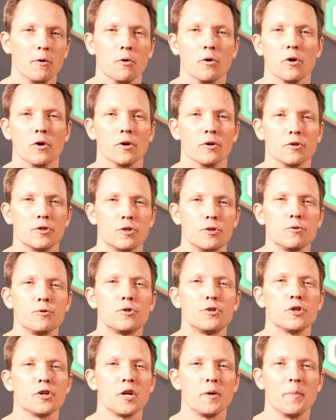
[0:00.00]
or
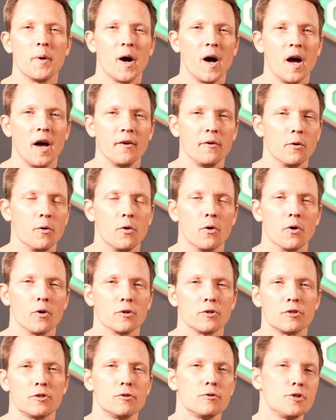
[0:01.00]
Susugiban
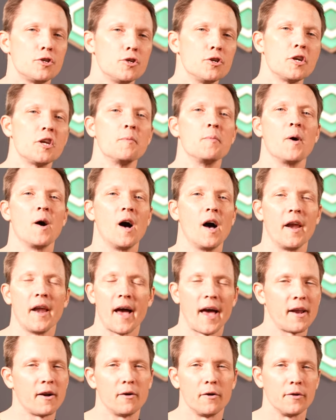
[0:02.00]
or Sushugiban,
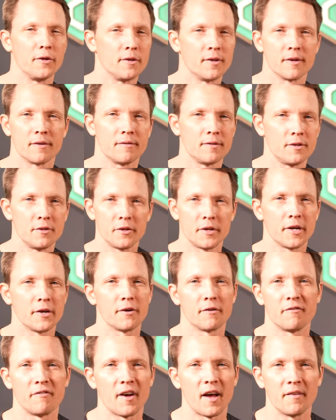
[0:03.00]
I don't know, you'll
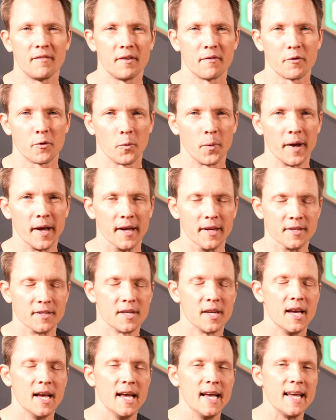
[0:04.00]
hear it five different ways,